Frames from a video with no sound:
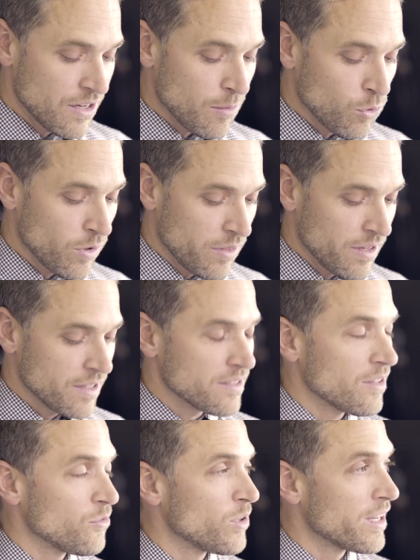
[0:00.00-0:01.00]
The number one thing
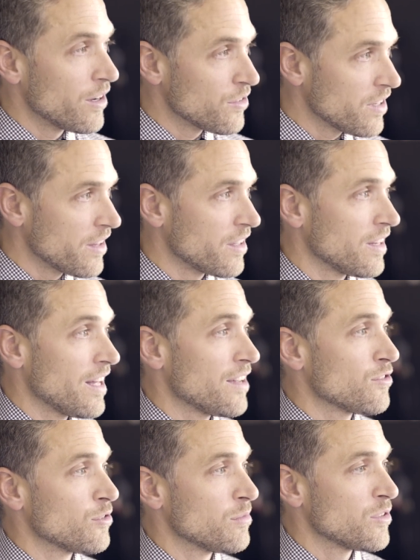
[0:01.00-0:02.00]
is that we get outside the
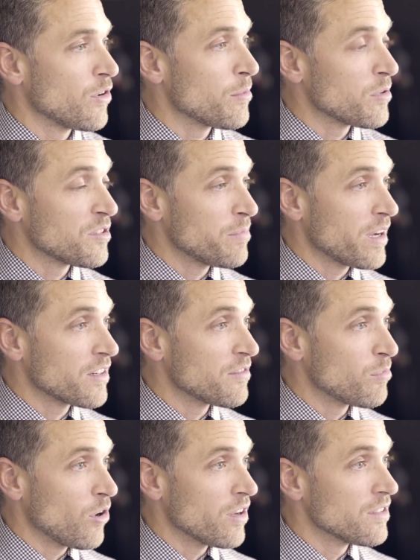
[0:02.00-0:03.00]
classroom, so our
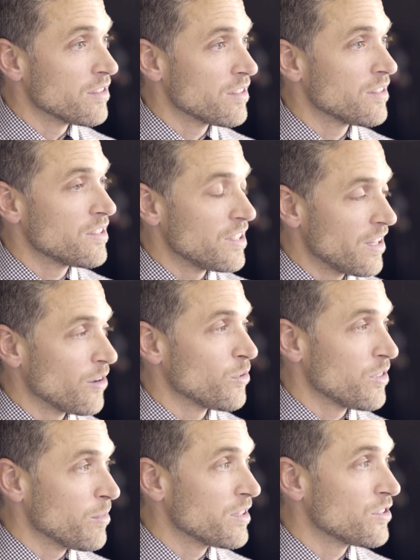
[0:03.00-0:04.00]
perspective broadens. I see
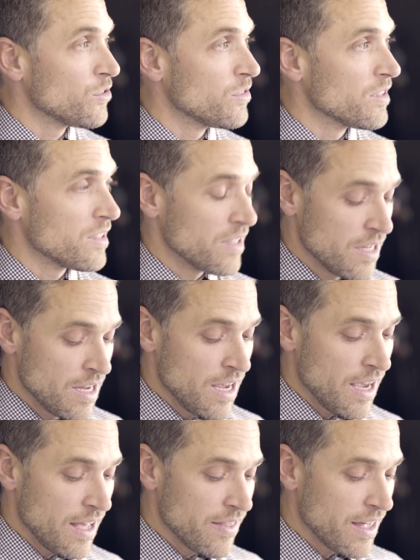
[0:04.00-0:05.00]
that with my students.
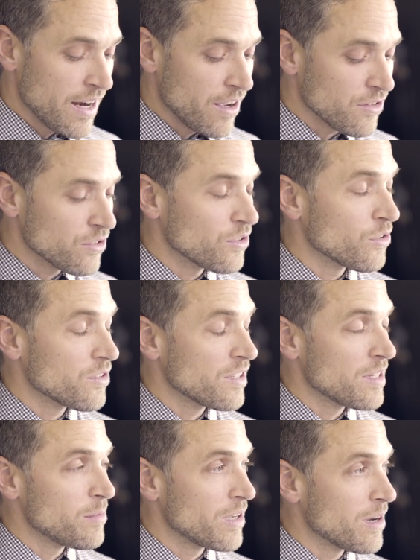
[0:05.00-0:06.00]
And then I also
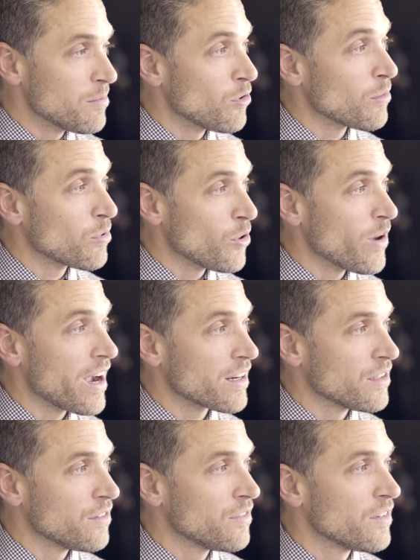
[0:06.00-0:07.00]
notice that they become more
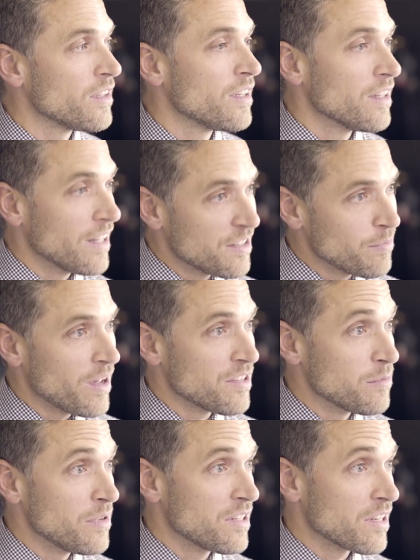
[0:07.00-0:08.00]
proactive, less
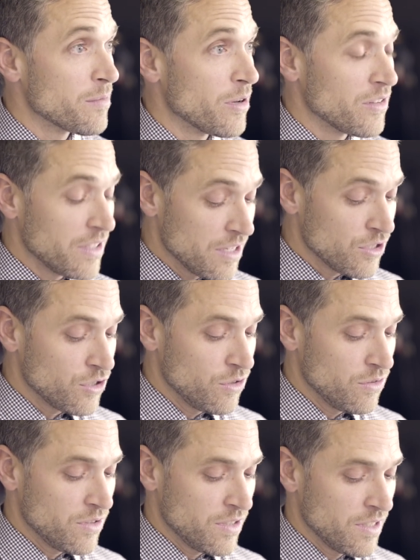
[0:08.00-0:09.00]
pessimistic about the
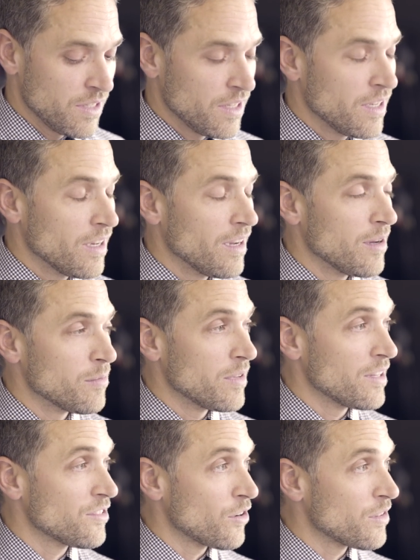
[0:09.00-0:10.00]
issues.
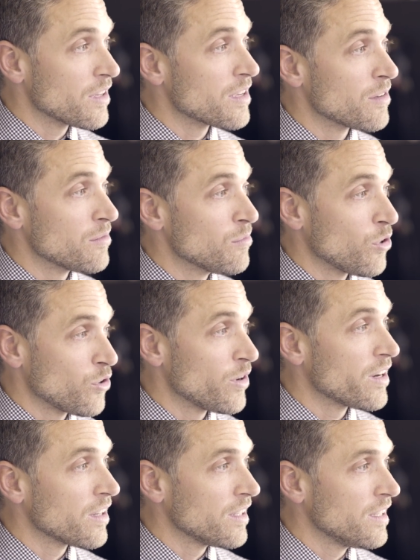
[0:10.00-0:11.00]
Um, they start thinking more
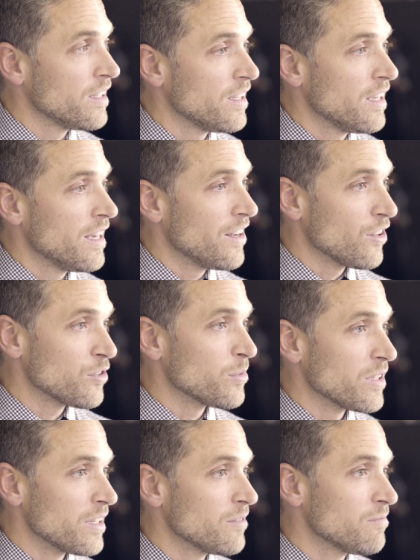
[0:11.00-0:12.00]
critically and
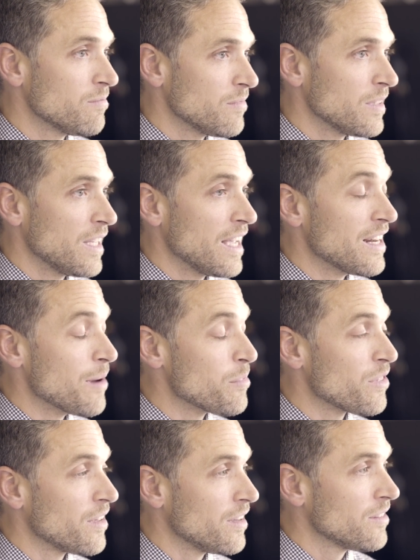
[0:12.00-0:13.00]
ultimately gain
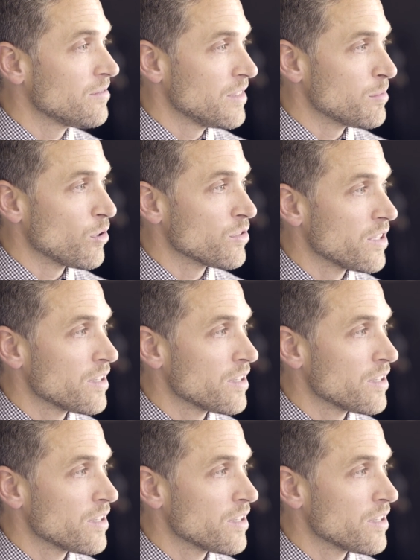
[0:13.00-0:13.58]
empathy in the